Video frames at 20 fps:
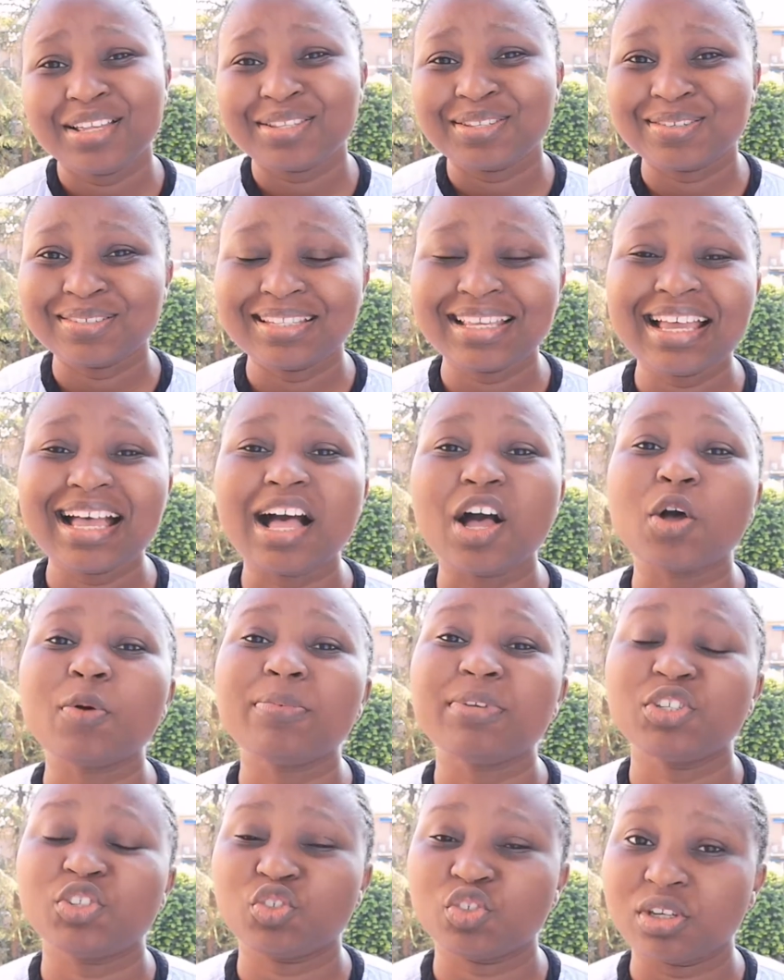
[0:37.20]
Today I'll
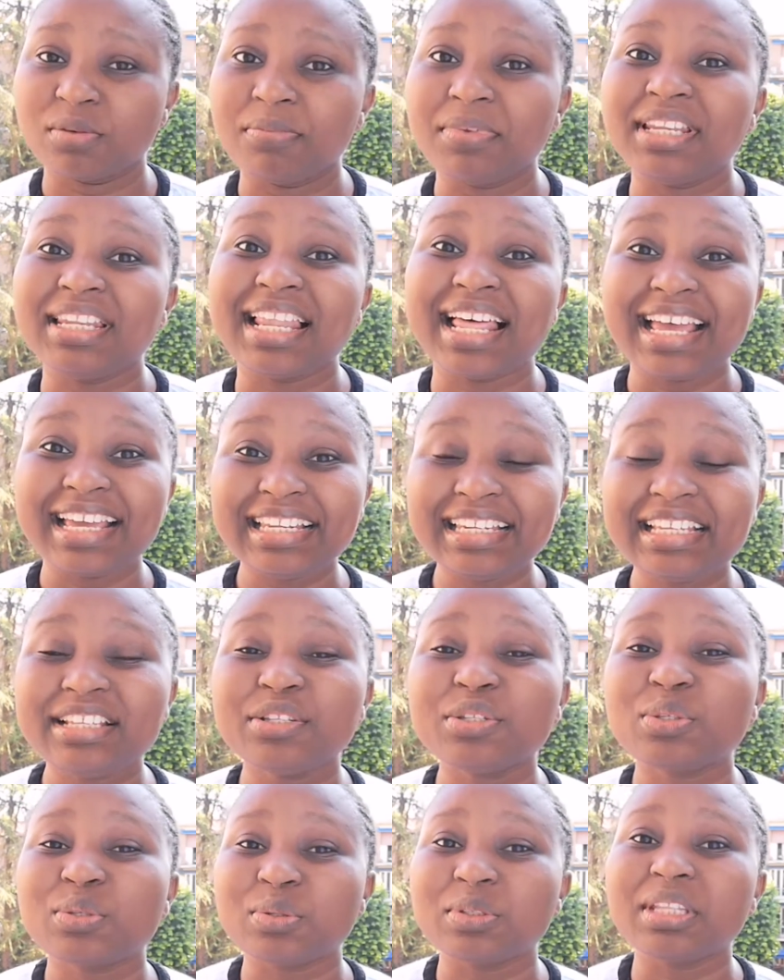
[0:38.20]
be
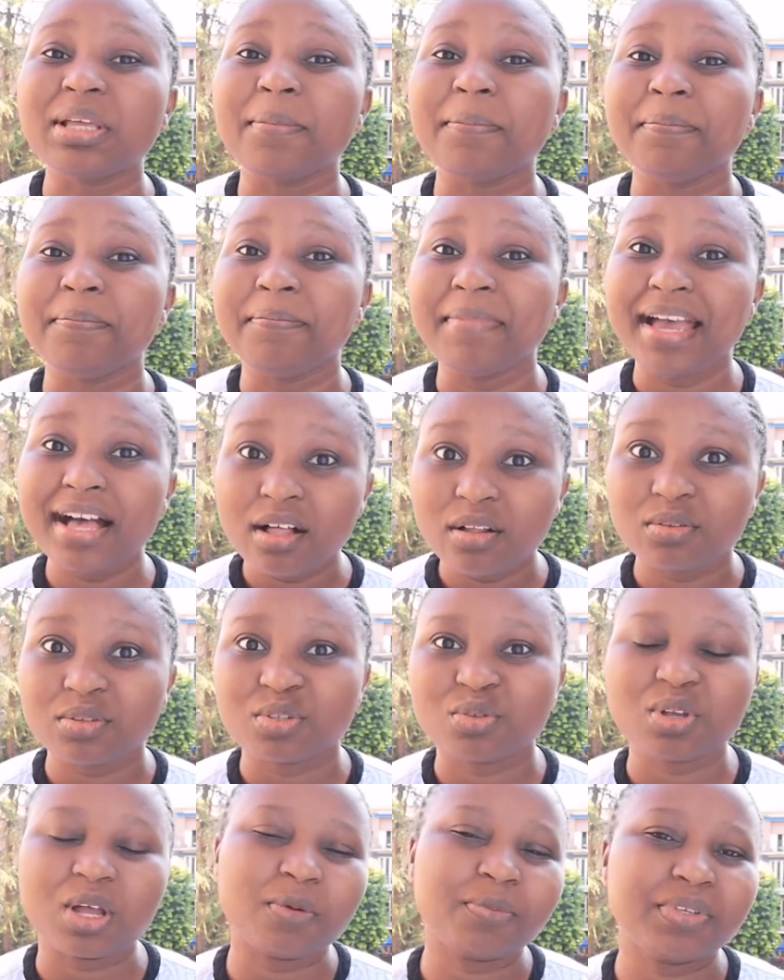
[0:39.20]
streamlining to the male,
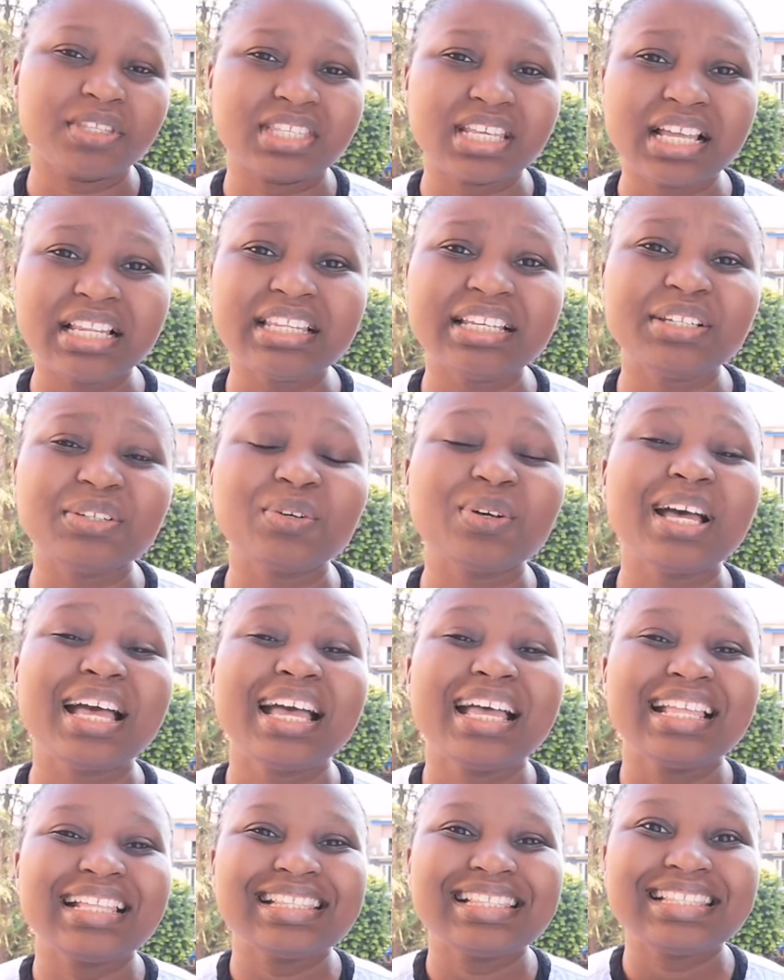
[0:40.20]
so I'll be telling you
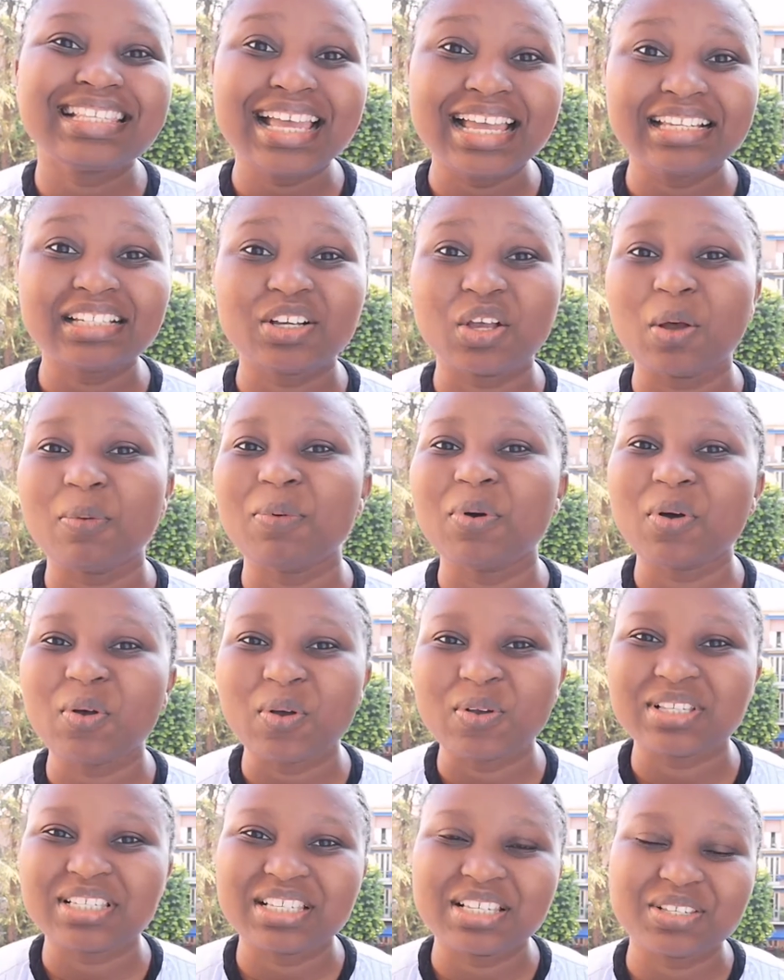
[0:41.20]
10 common
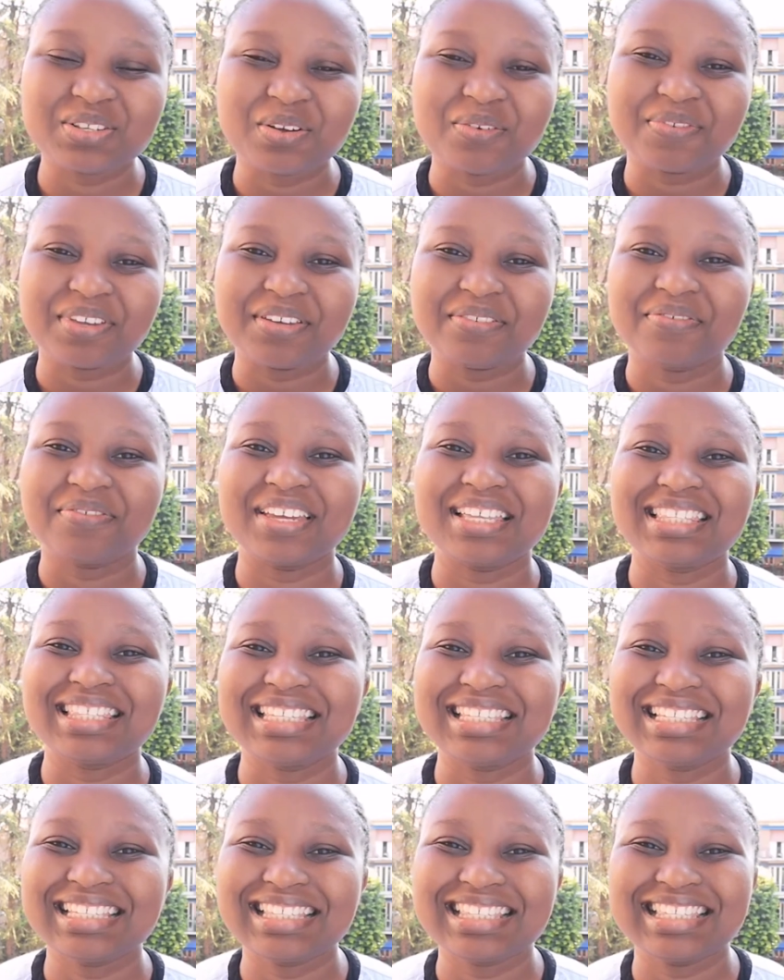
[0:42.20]
causes of
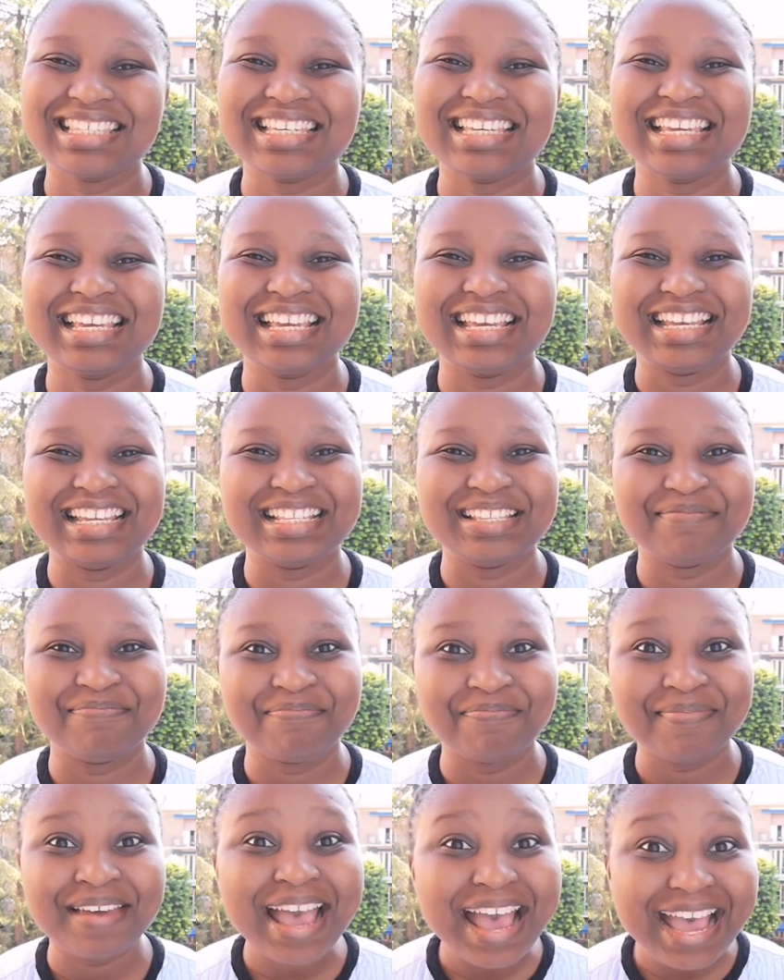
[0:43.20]
infertility
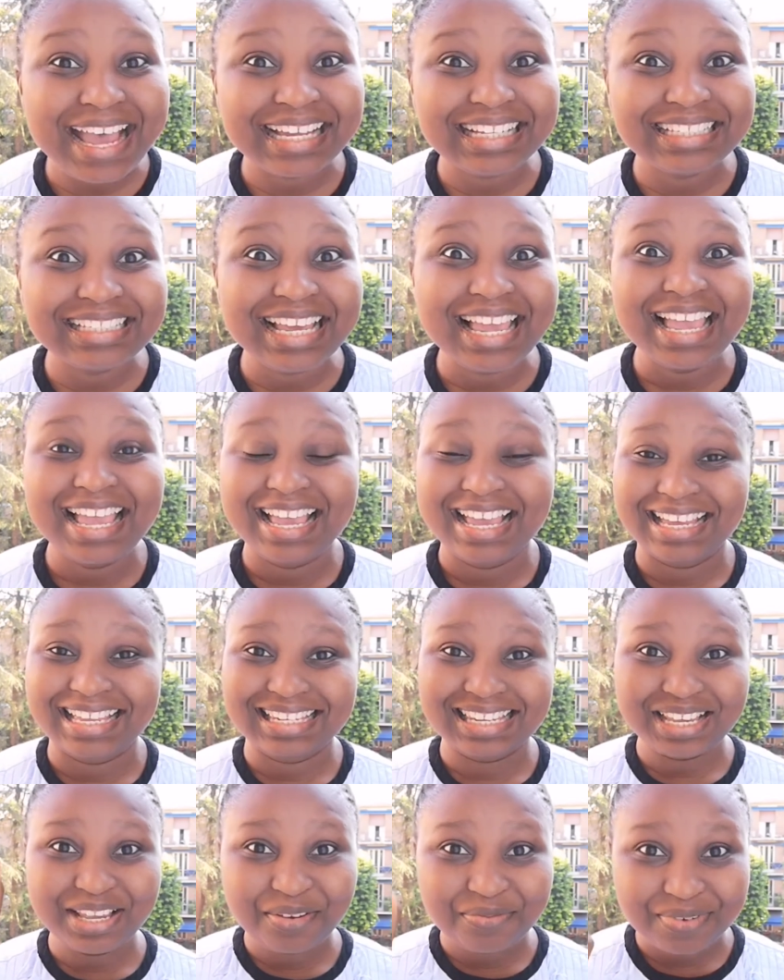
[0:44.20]
in men.
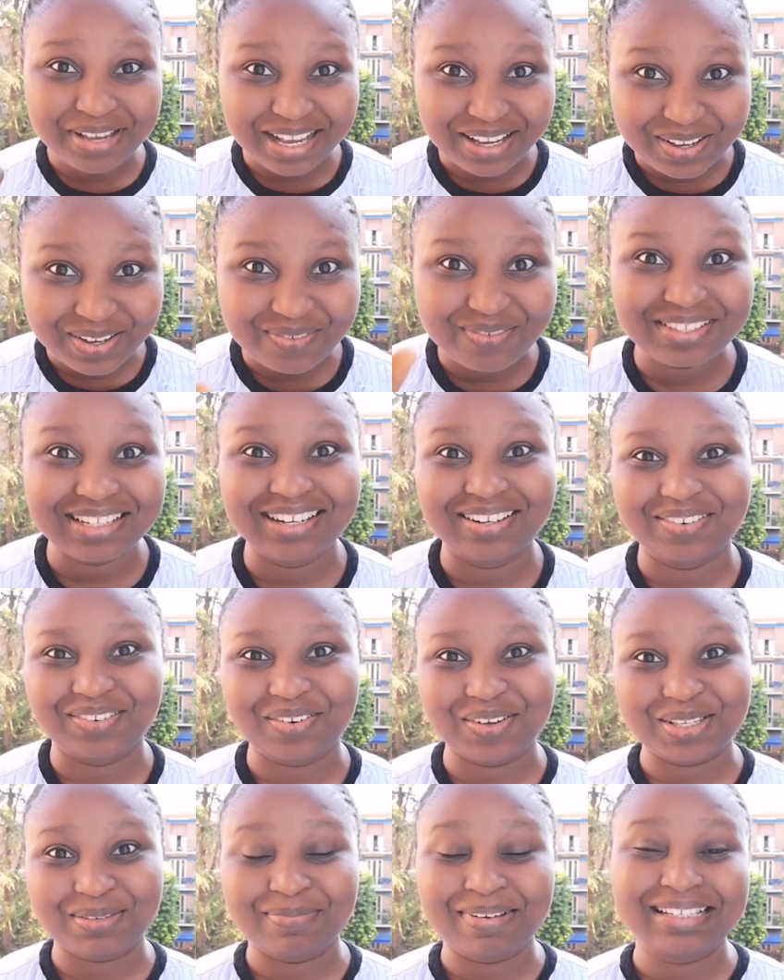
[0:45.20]
And if you are coming
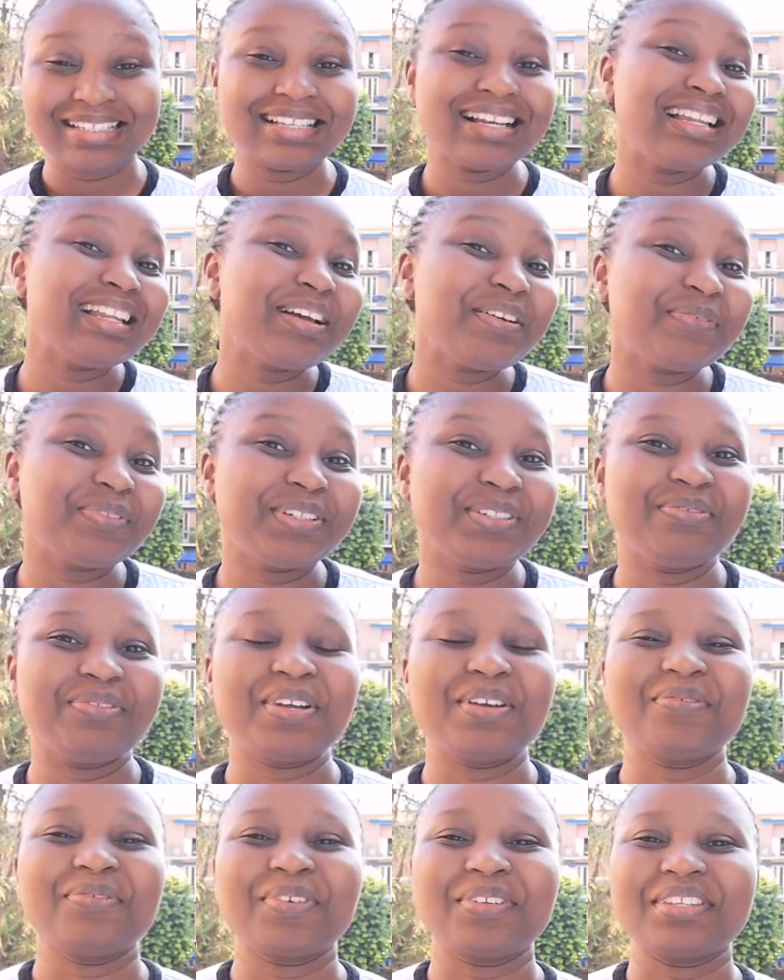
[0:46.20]
across my channel for the
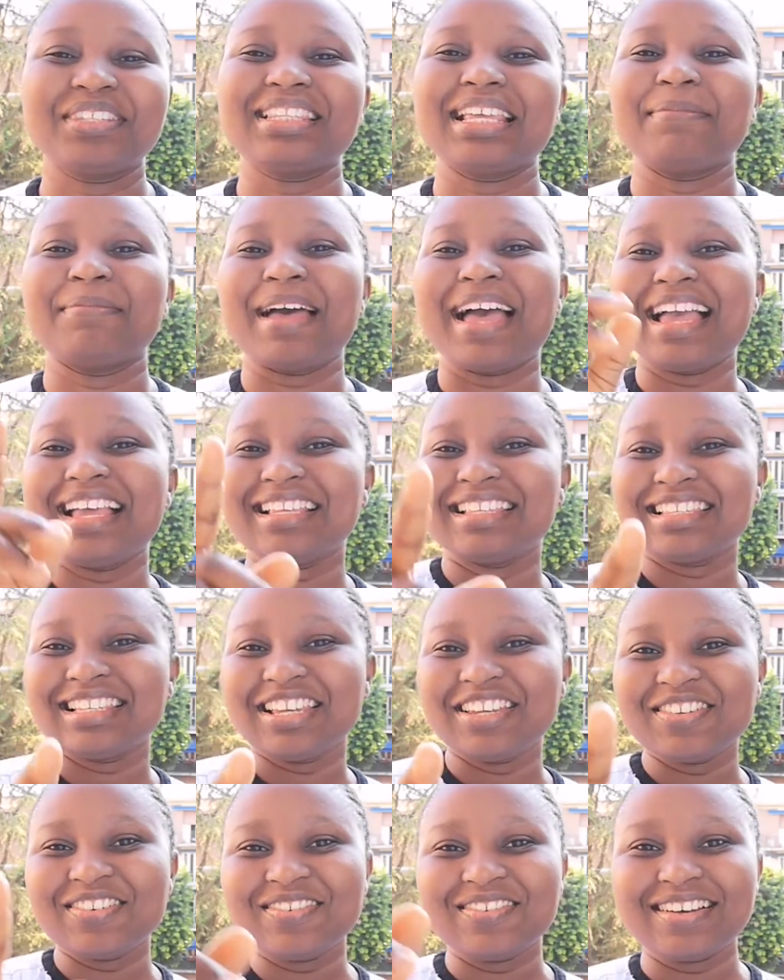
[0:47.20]
very first time, I
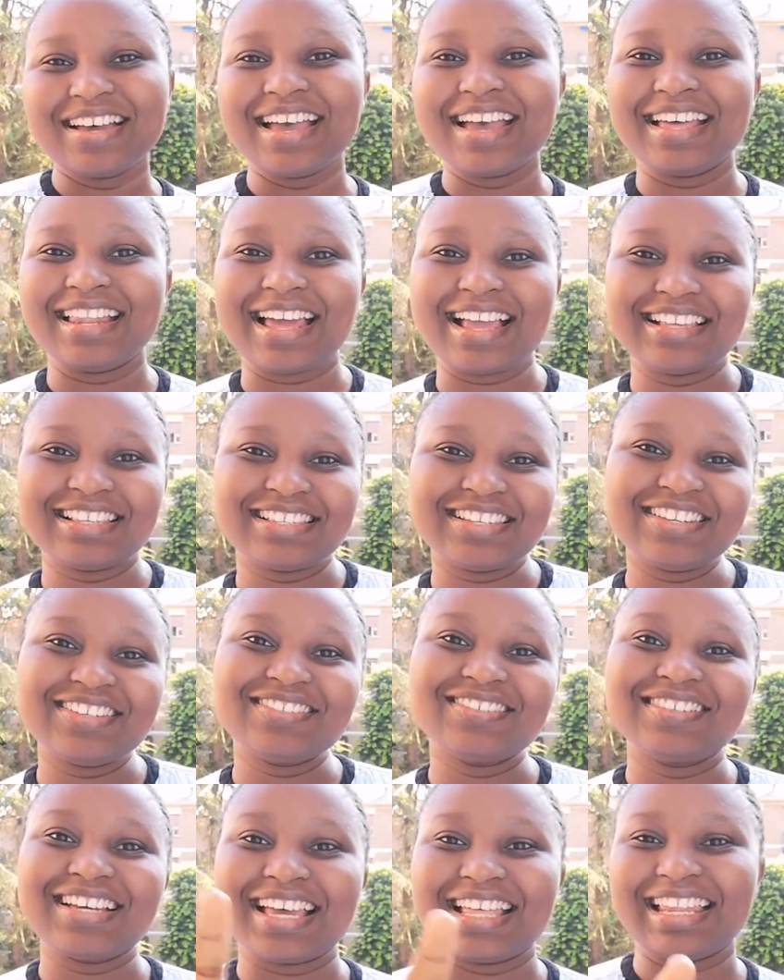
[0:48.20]
see you and I see
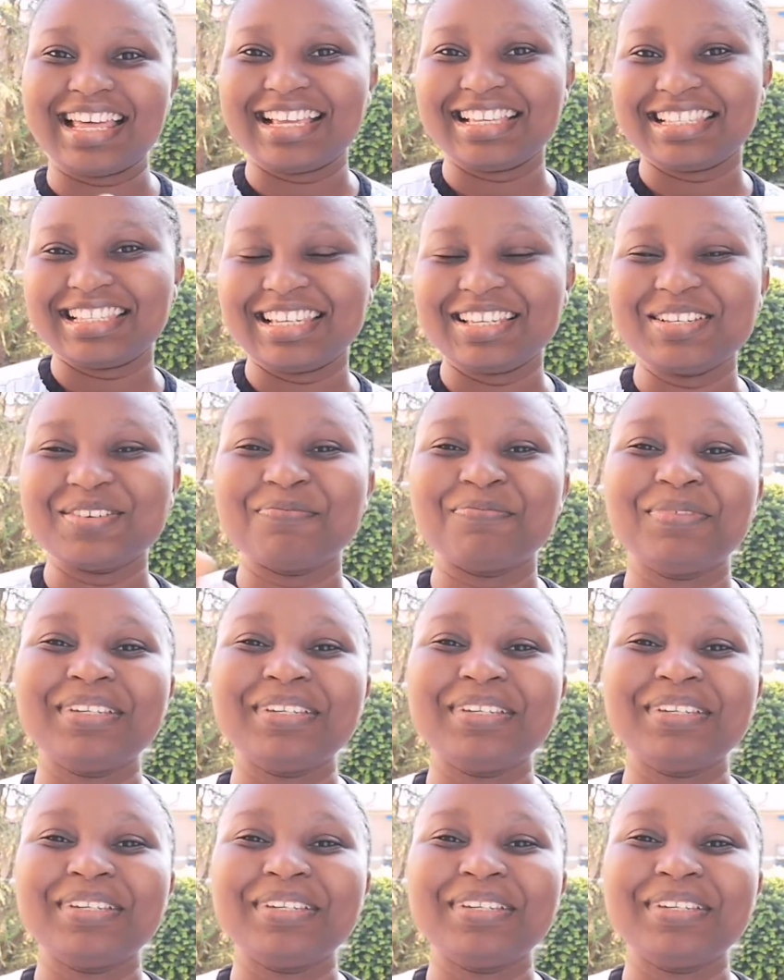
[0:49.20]
you and I see you.